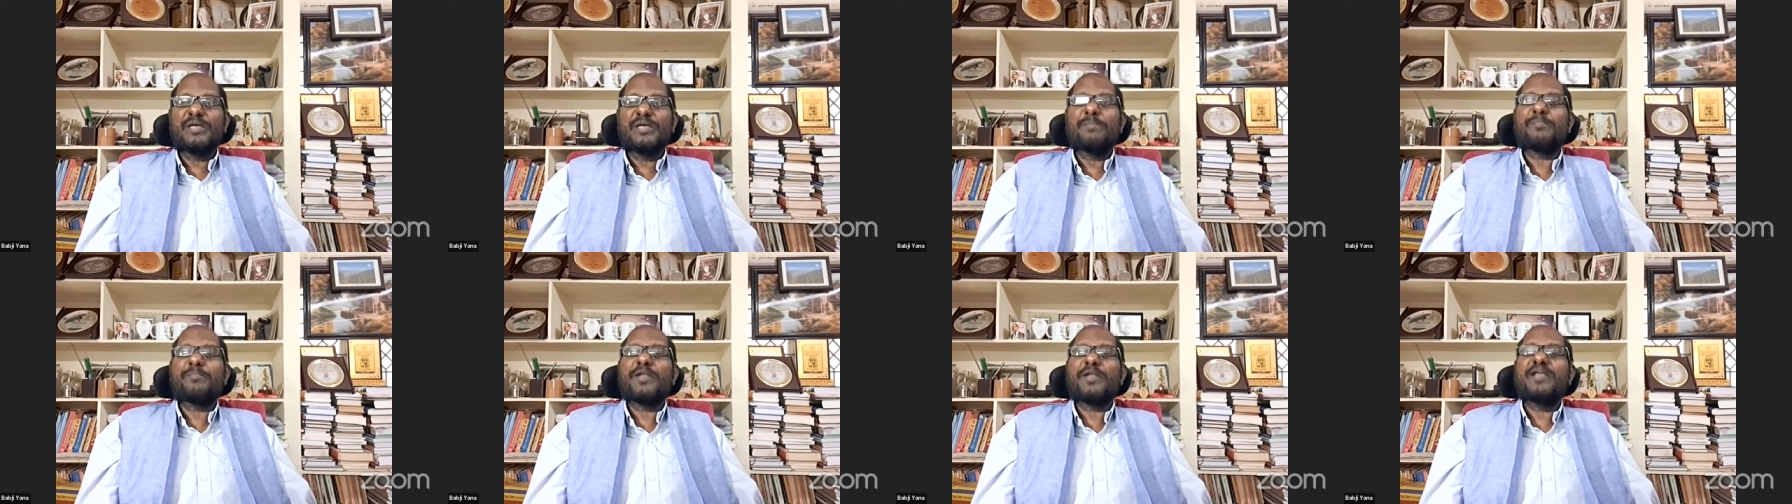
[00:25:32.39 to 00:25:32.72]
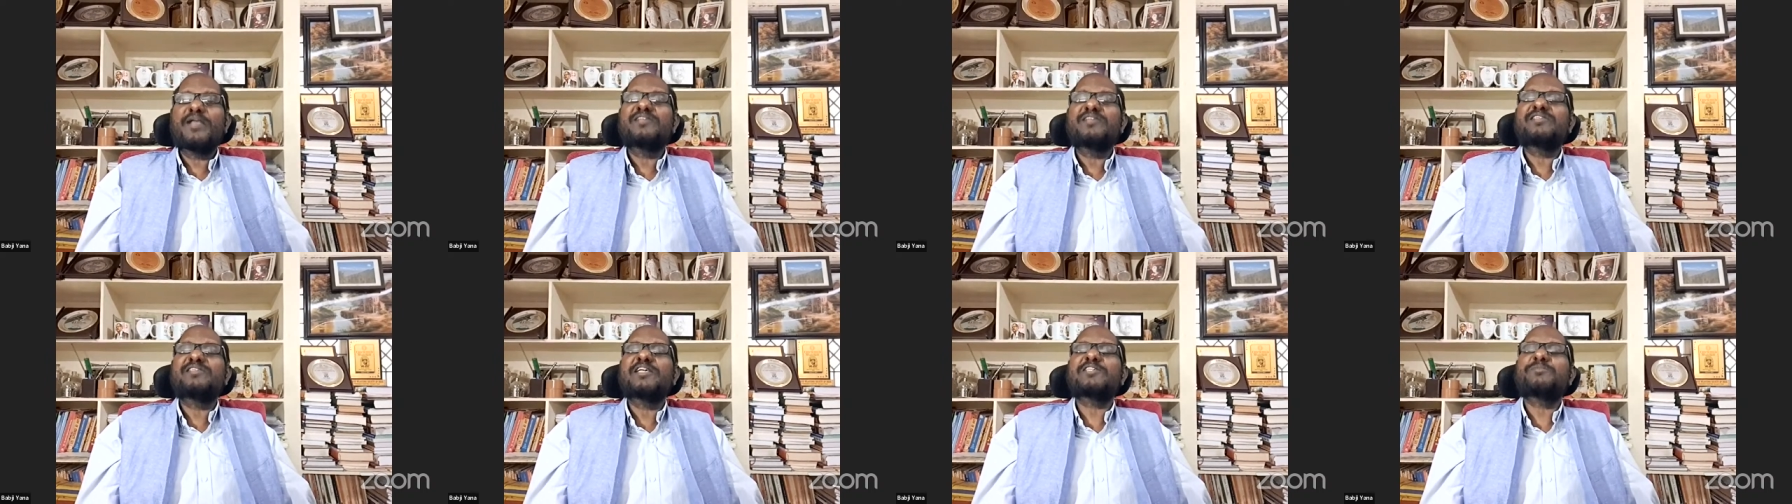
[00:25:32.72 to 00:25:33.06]
The
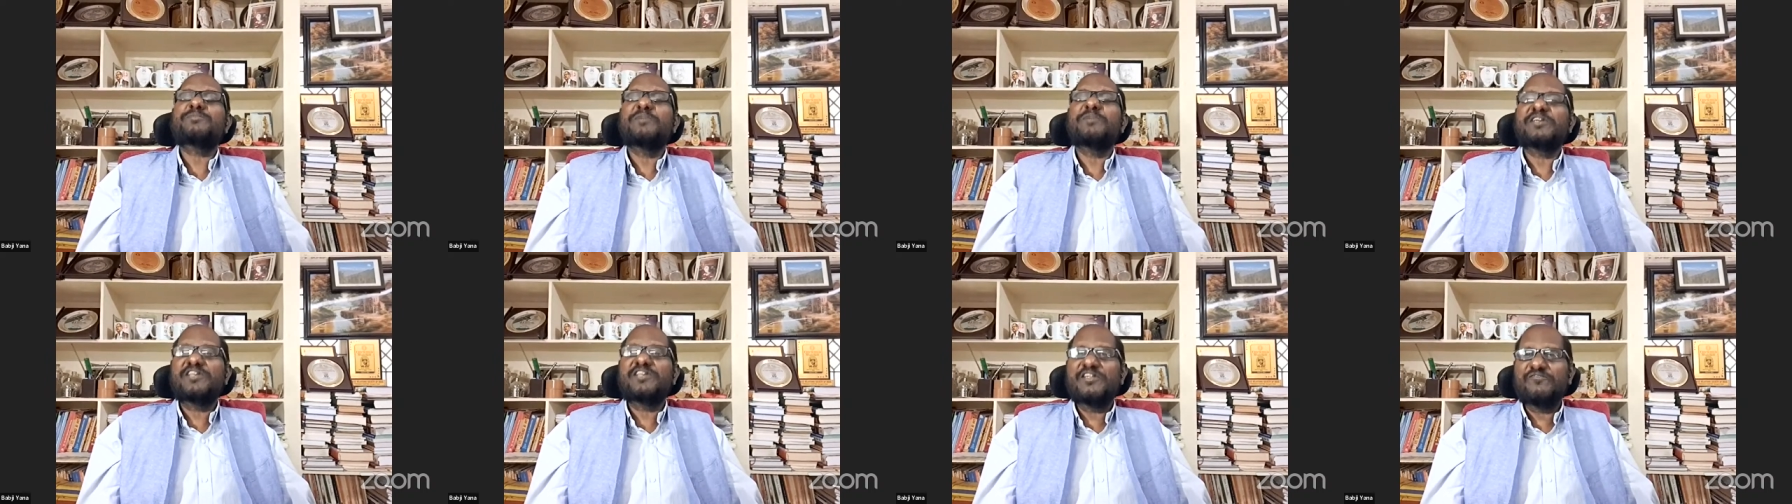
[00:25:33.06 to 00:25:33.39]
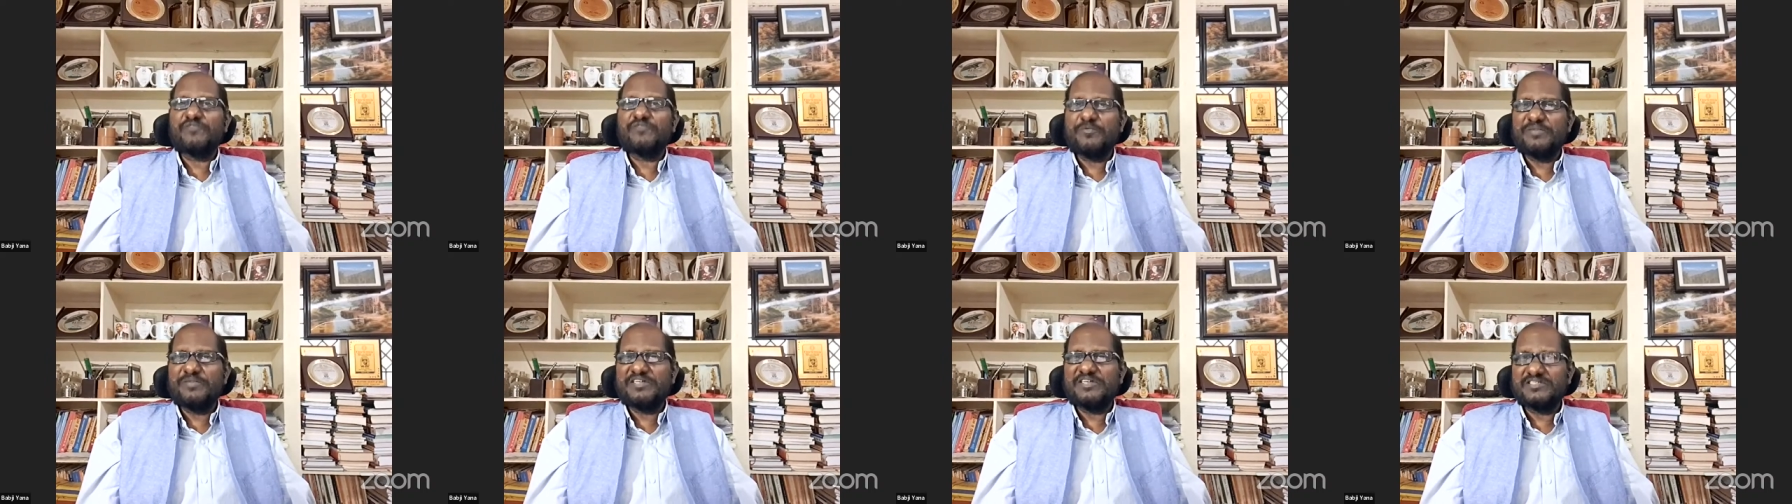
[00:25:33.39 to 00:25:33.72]
employees expect
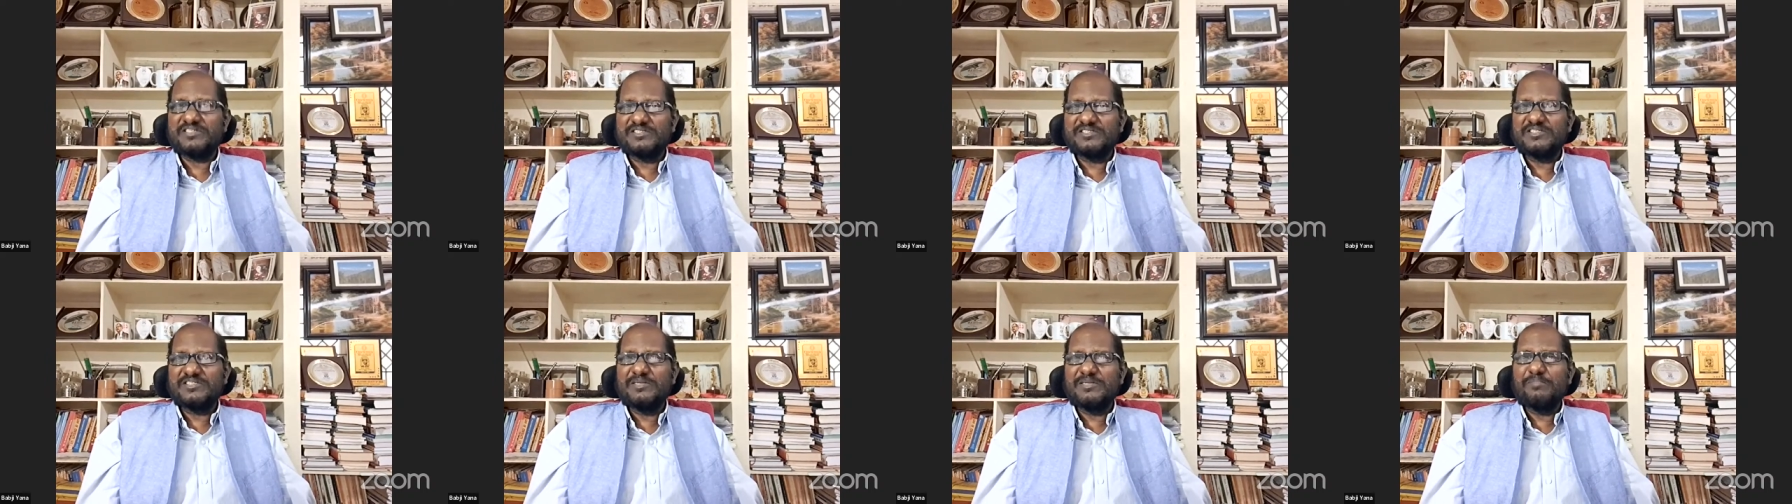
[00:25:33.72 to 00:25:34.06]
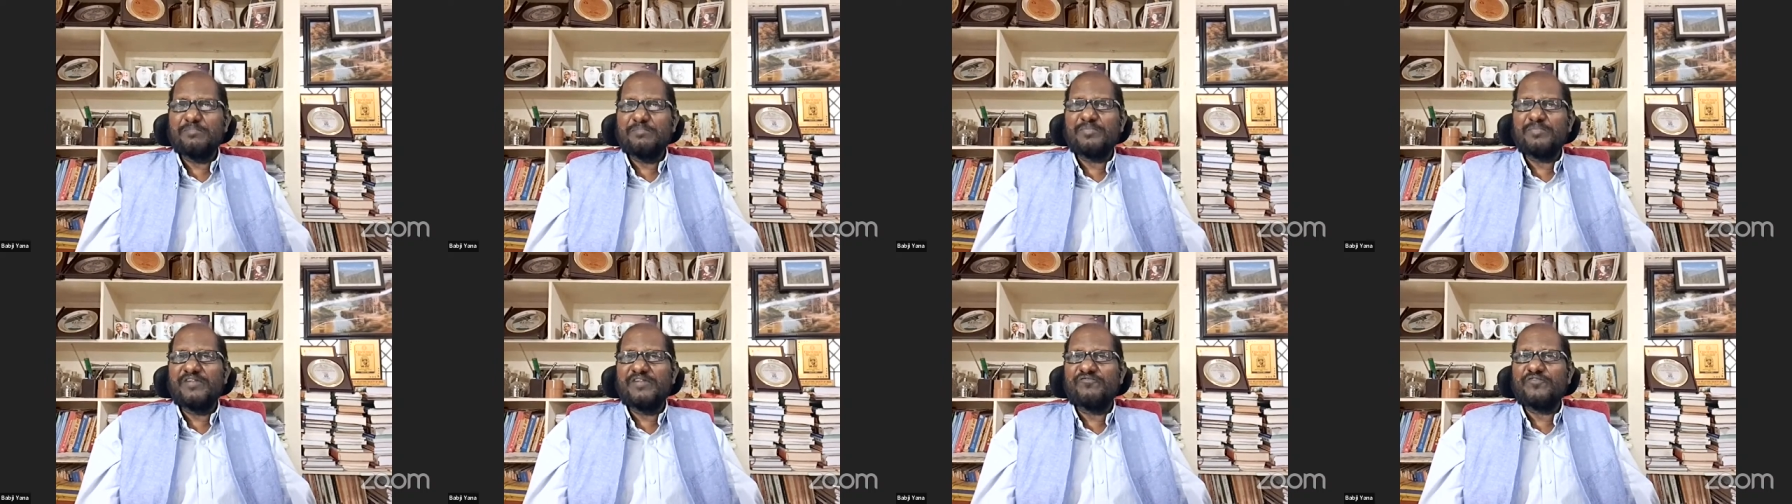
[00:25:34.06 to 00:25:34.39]
information,
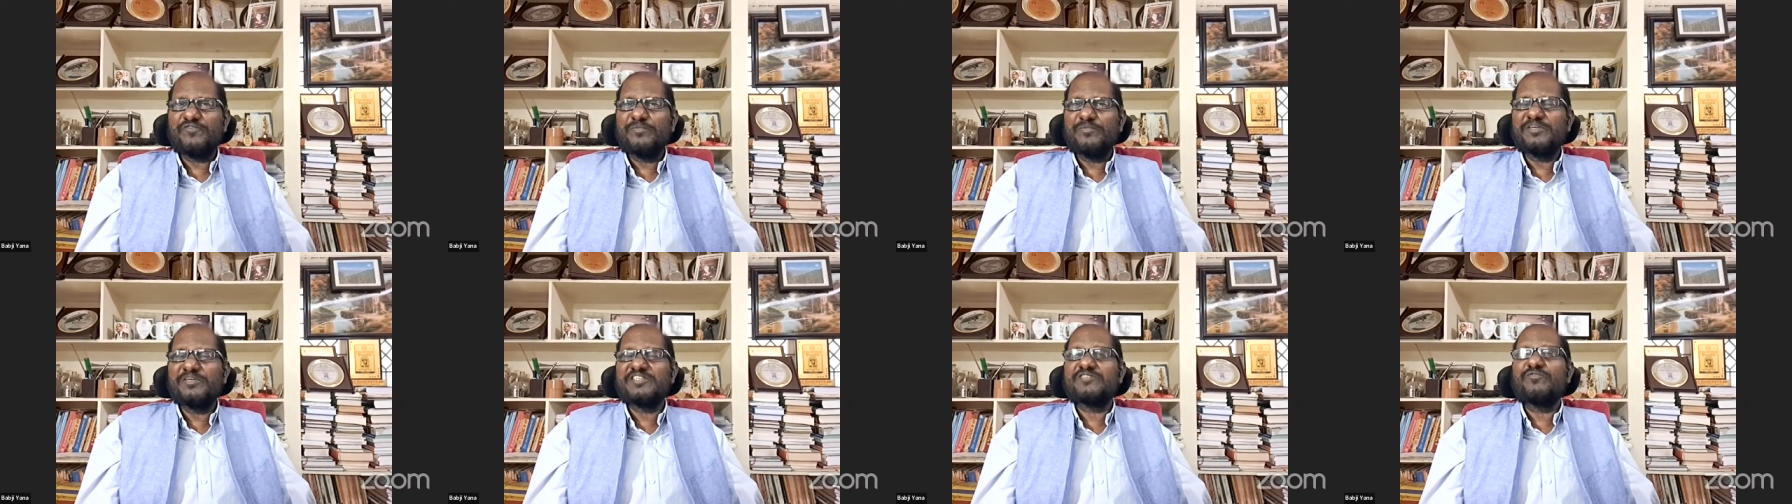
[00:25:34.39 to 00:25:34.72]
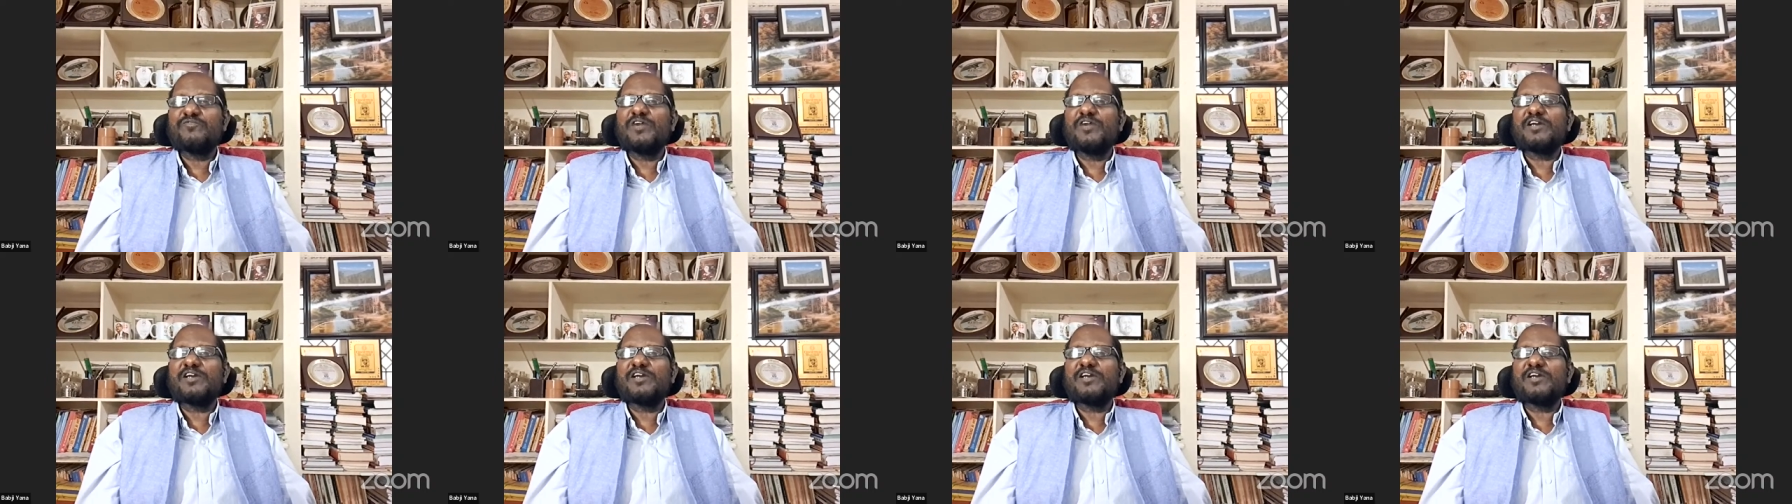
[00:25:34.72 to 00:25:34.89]
simple information,